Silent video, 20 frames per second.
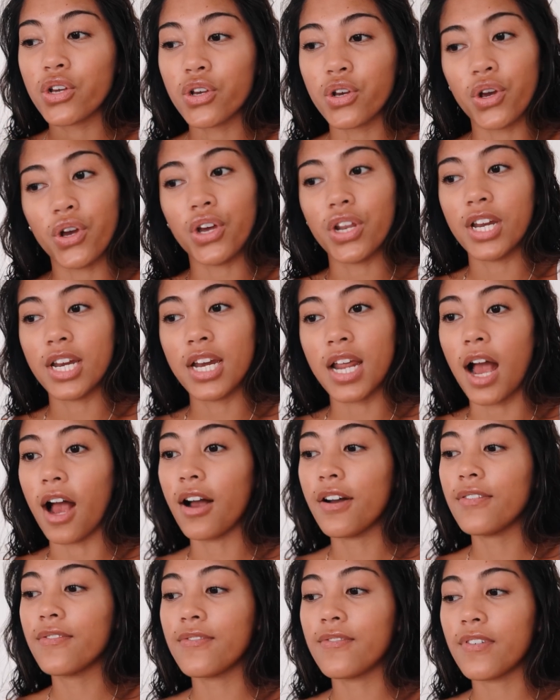good
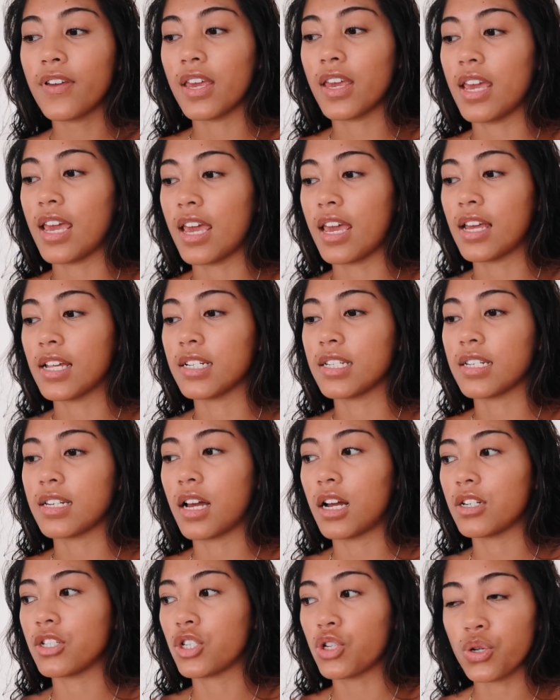enough and
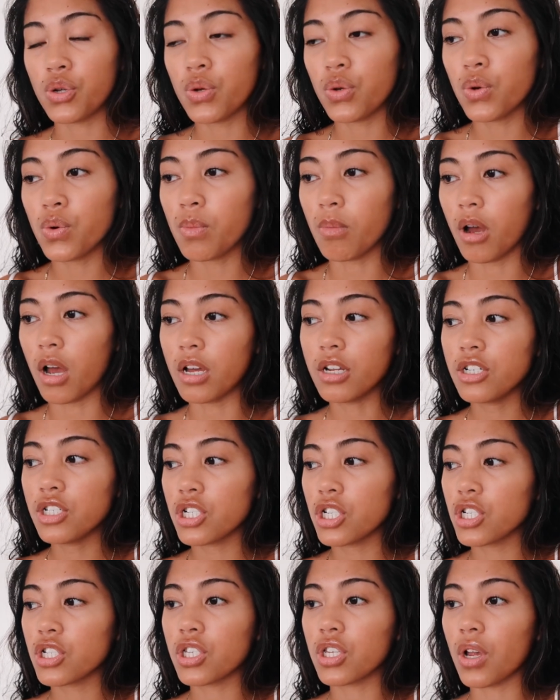not too
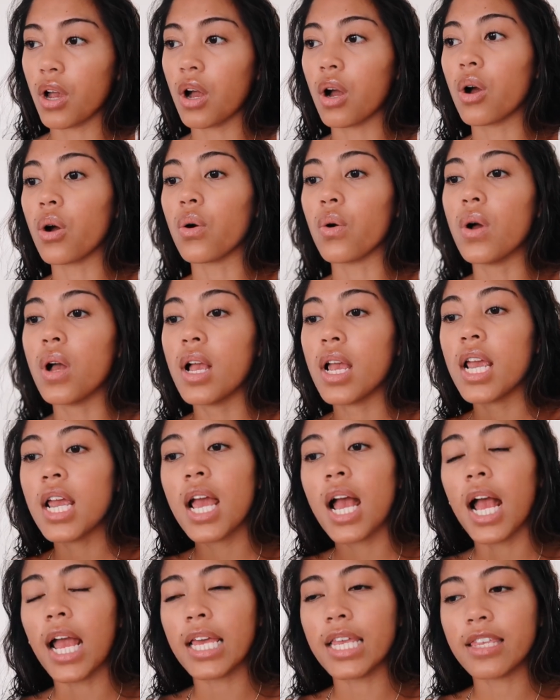much. So
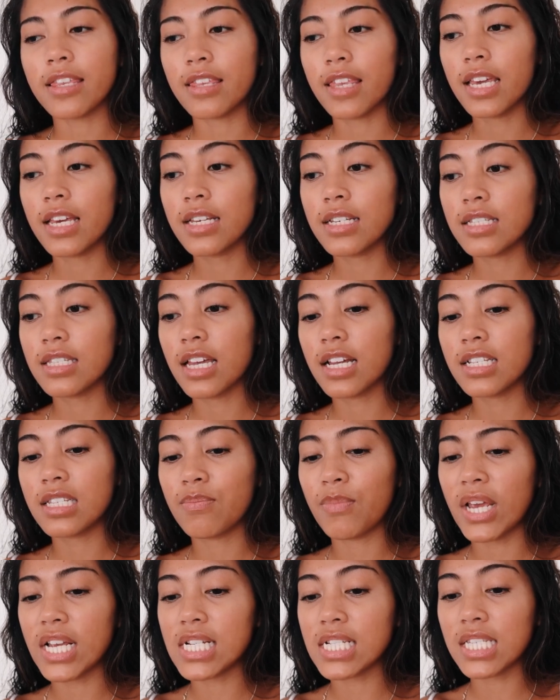I think
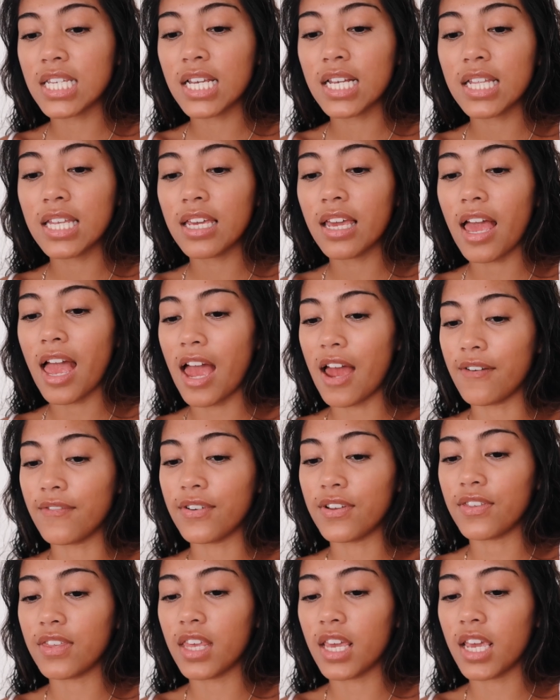that's basically
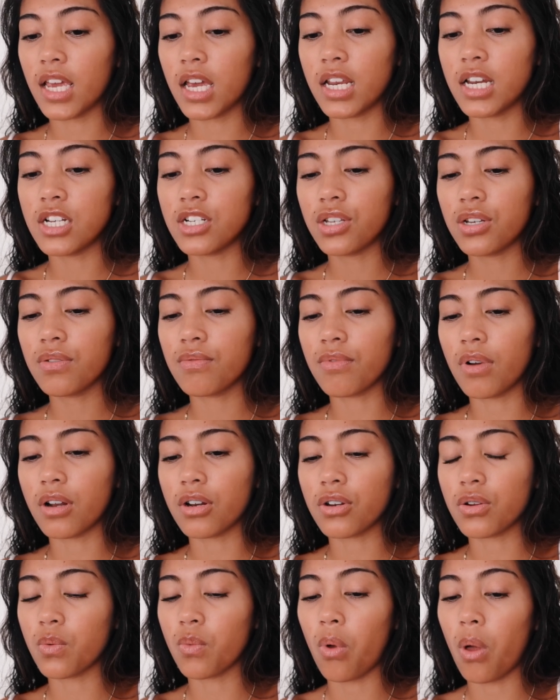everything. I need to
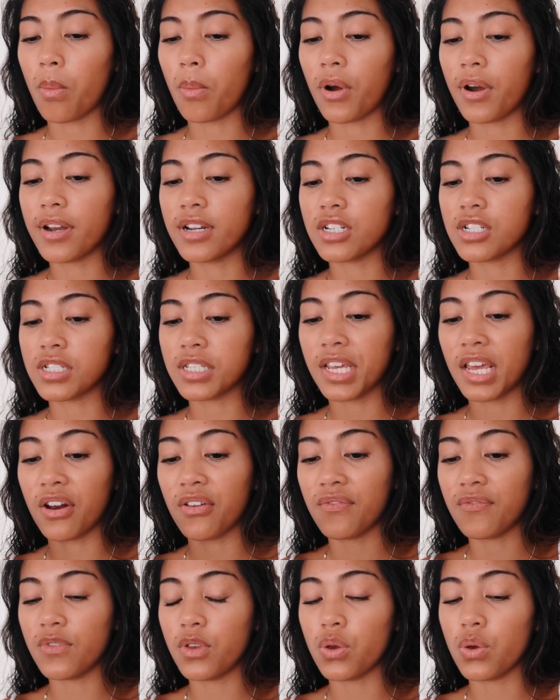run to Walmart and just get
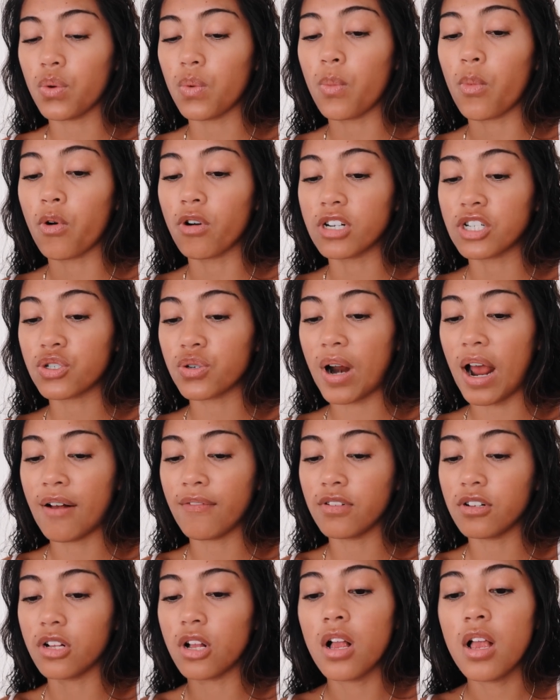a few more
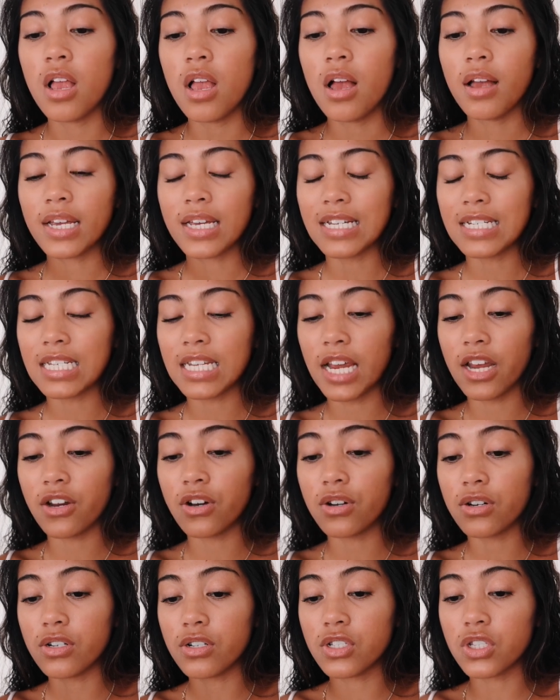travel
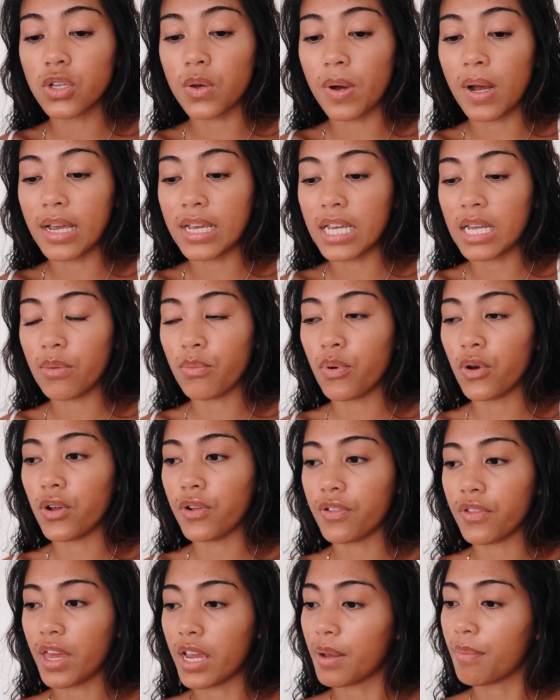containers so I can
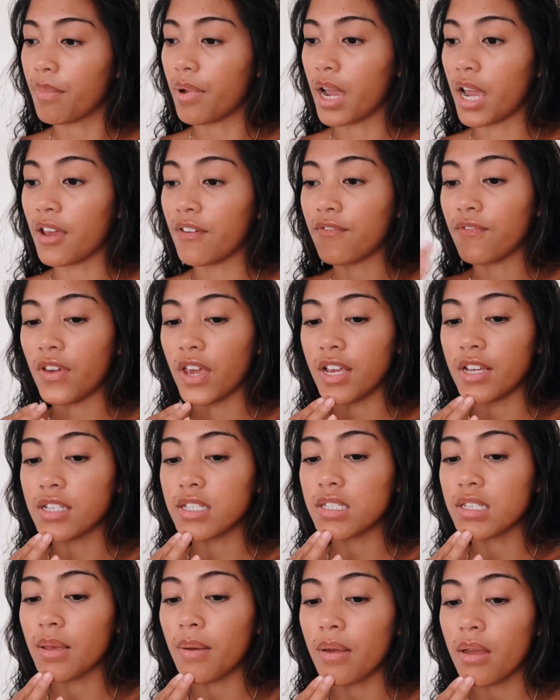put like my face